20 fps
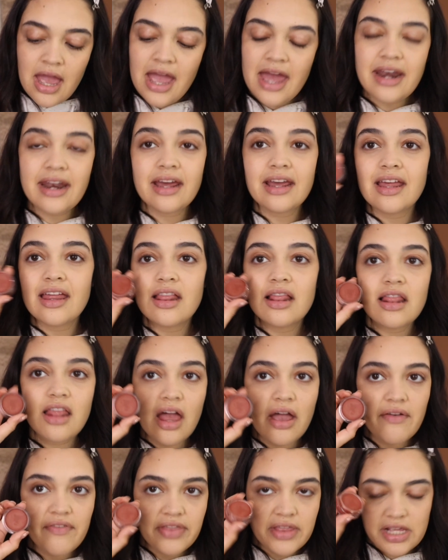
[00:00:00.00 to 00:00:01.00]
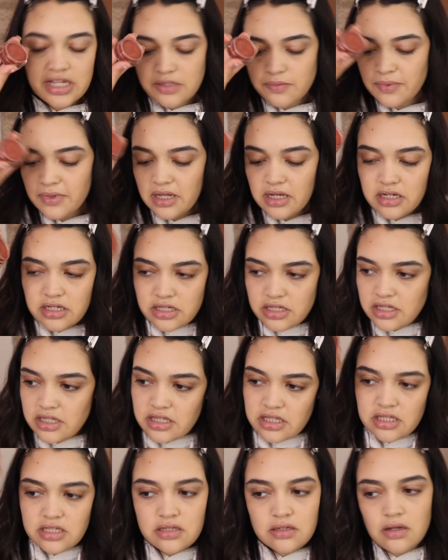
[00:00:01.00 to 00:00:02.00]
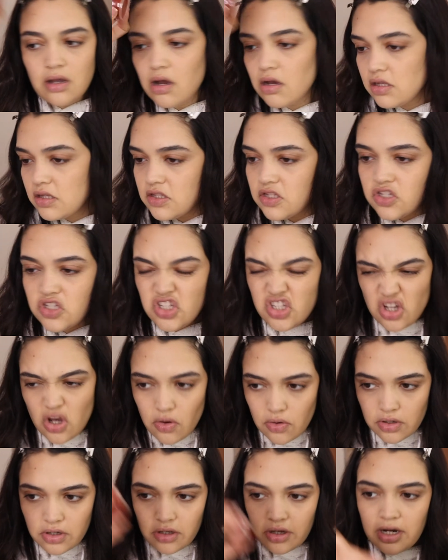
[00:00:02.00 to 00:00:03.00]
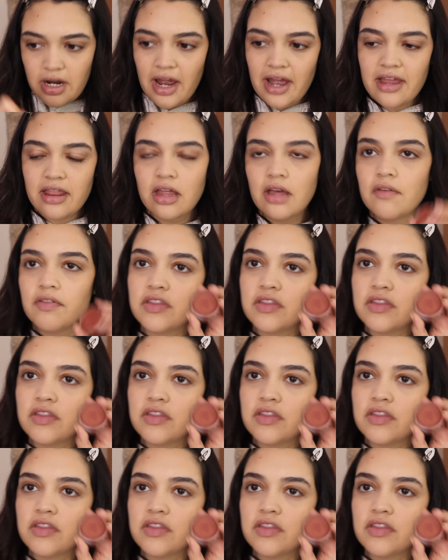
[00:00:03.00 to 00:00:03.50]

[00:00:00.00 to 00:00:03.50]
and I love this blush. It's so good. I love